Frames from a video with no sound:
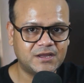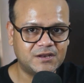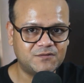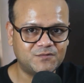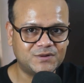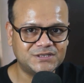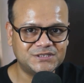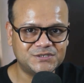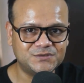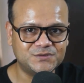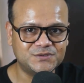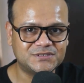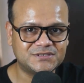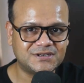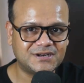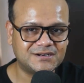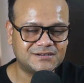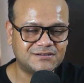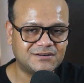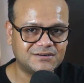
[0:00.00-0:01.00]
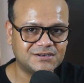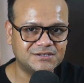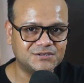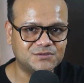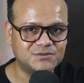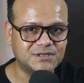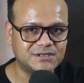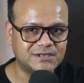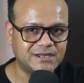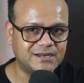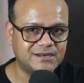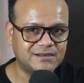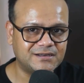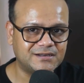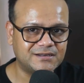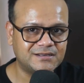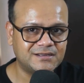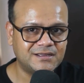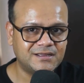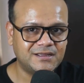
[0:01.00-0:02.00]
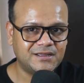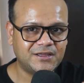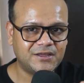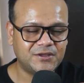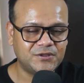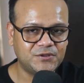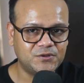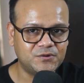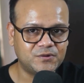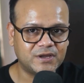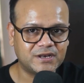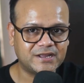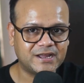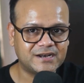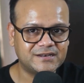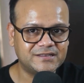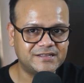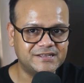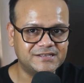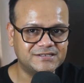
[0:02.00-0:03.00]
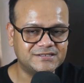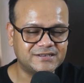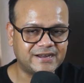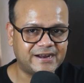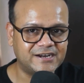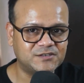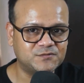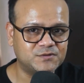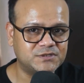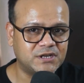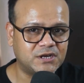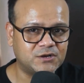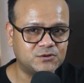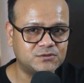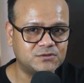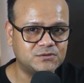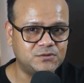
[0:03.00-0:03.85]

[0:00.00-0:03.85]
once you start talking to the data, you can get the insights without